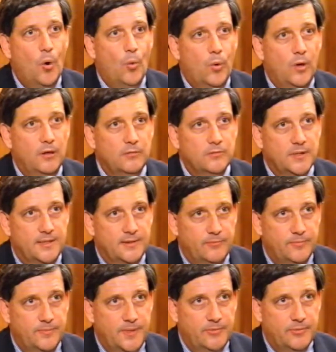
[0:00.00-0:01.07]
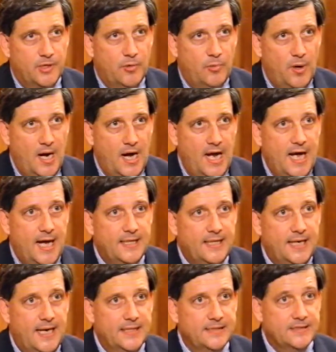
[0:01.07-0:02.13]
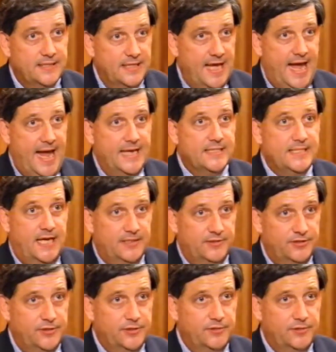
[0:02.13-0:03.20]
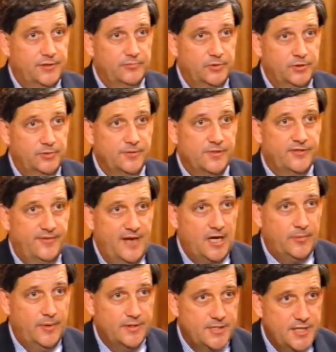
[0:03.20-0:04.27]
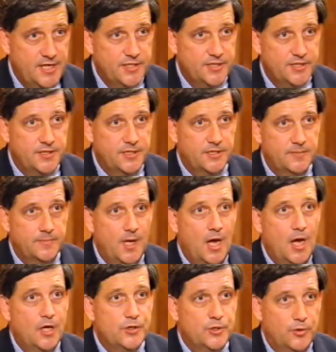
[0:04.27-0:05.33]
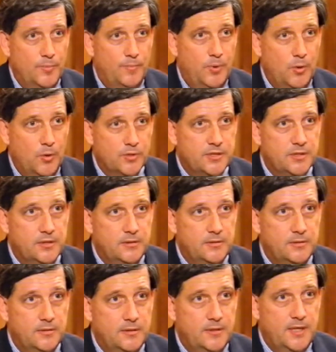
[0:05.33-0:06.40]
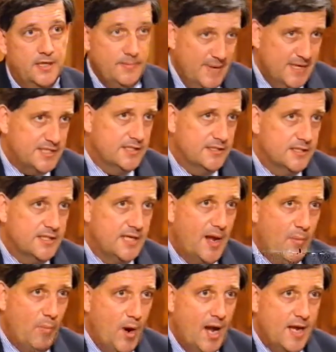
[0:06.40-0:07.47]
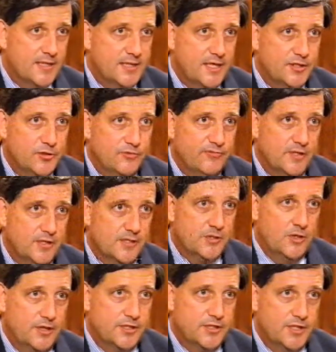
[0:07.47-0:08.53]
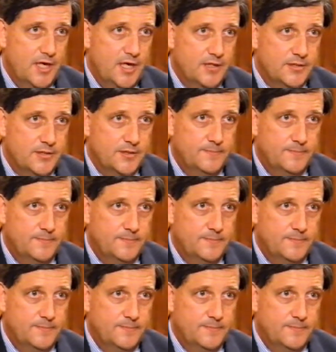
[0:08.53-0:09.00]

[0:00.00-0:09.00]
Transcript: will be required under the Act and through the rules of our quotation system to report much in the same way as they do for the stock exchange.